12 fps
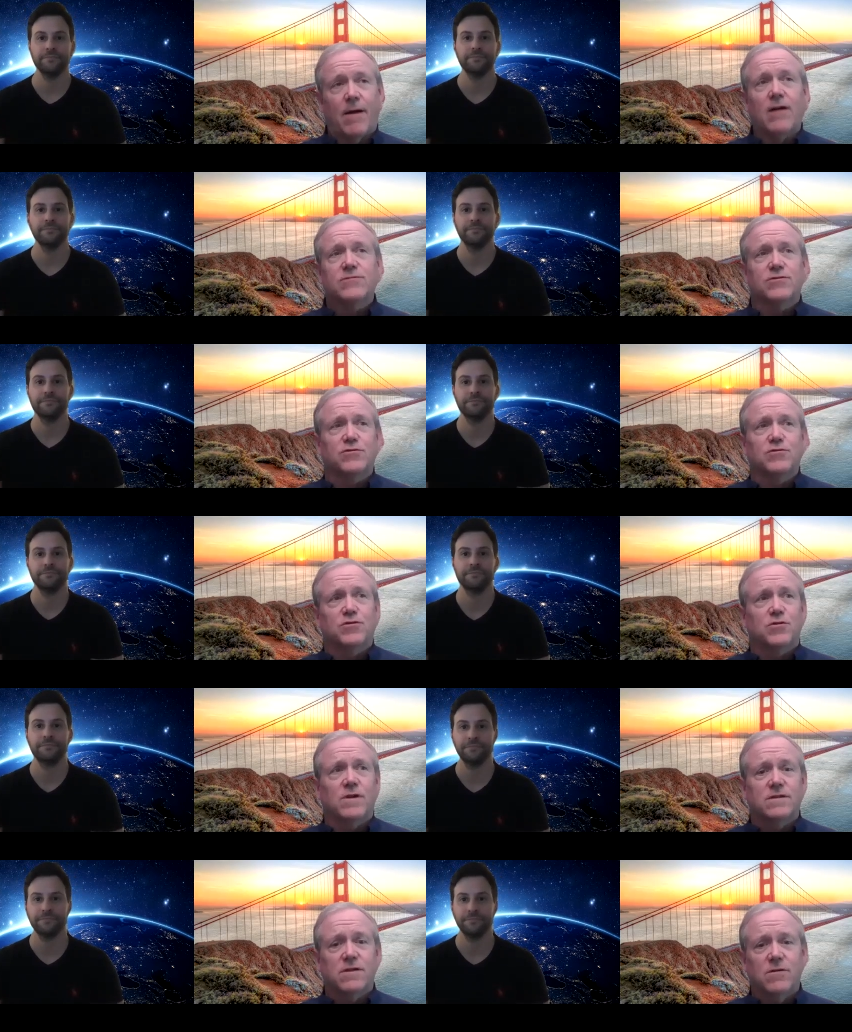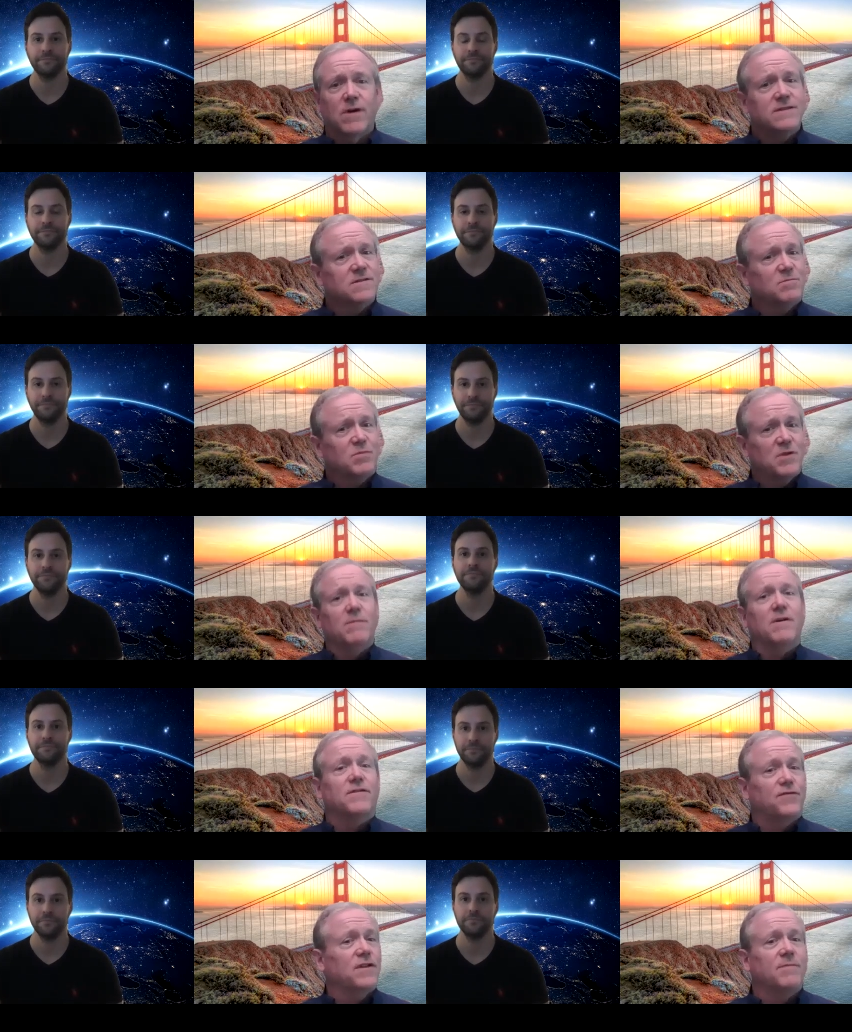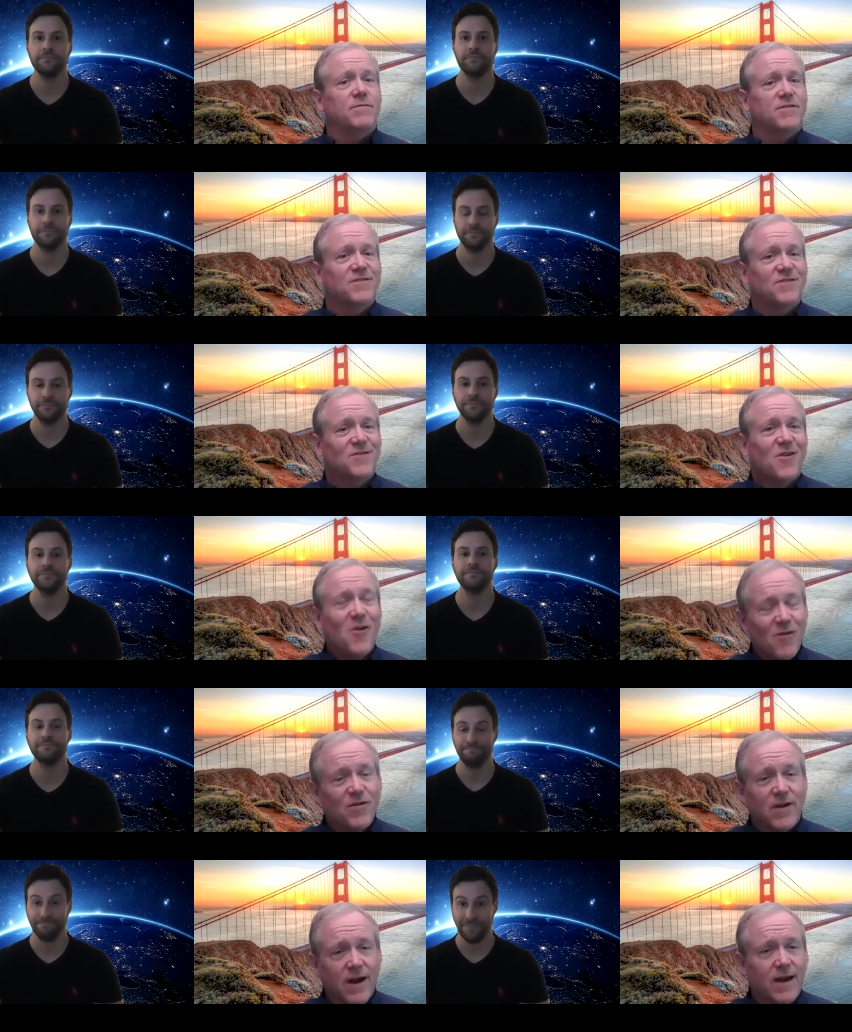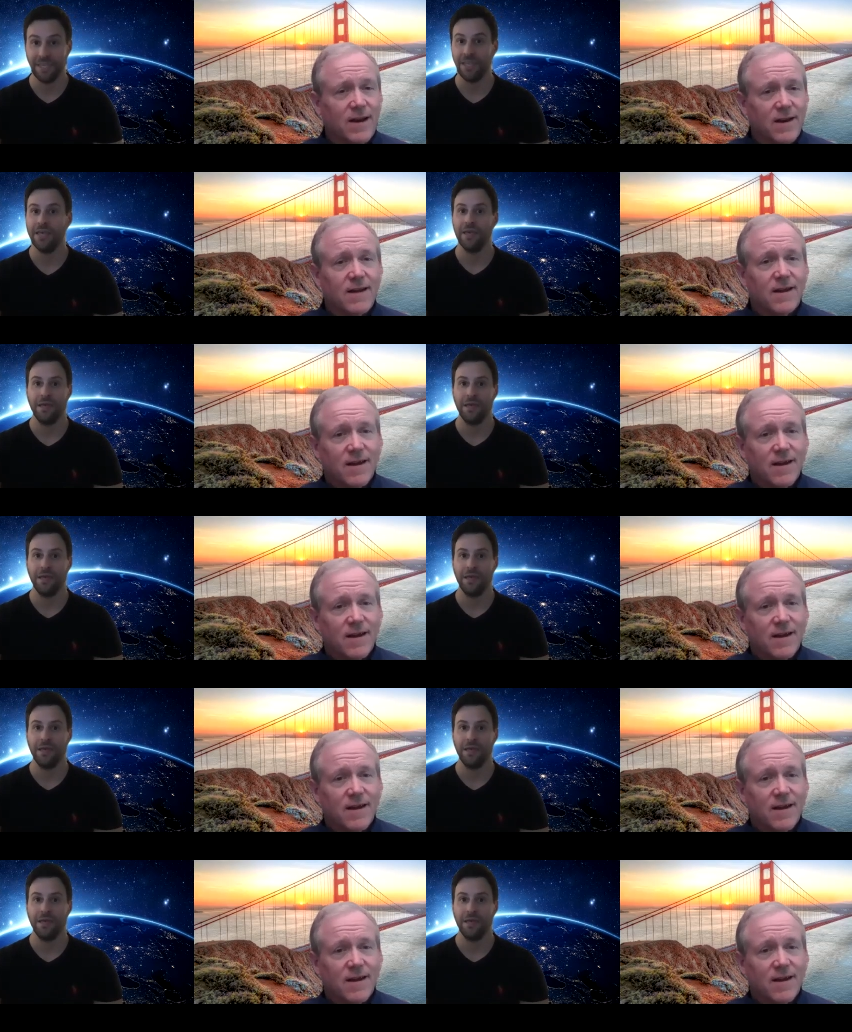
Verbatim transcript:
Speaker 1: I'll just use the U.S. The U.S. is pretty much flipped overnight.